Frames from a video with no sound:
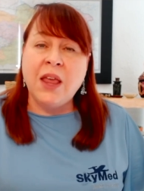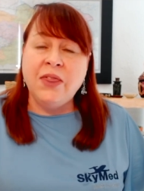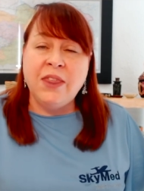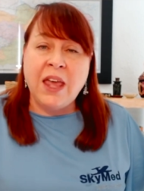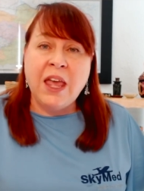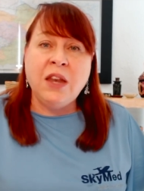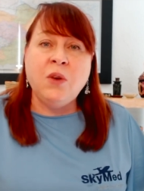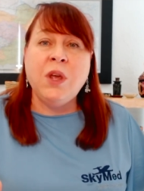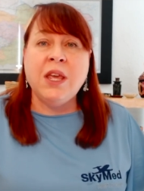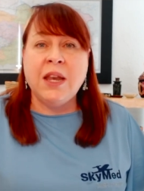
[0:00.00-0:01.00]
and
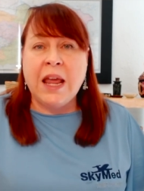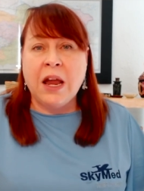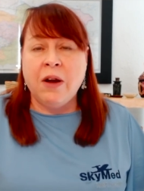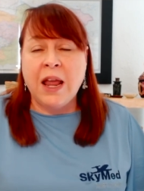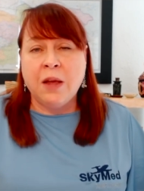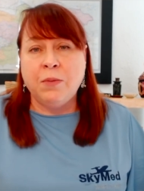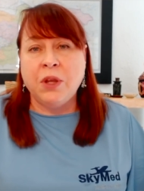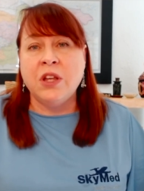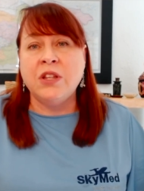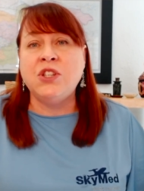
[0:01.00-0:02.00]
then we can air
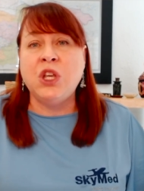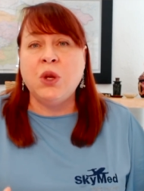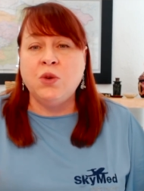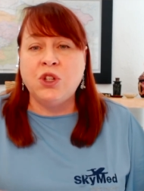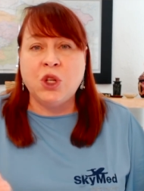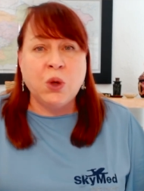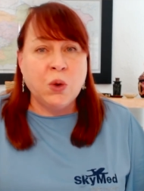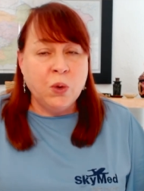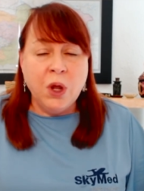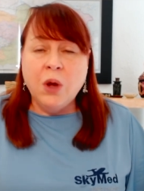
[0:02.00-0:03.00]
ambulance you
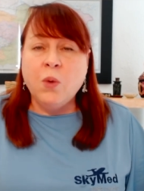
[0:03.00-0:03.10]
to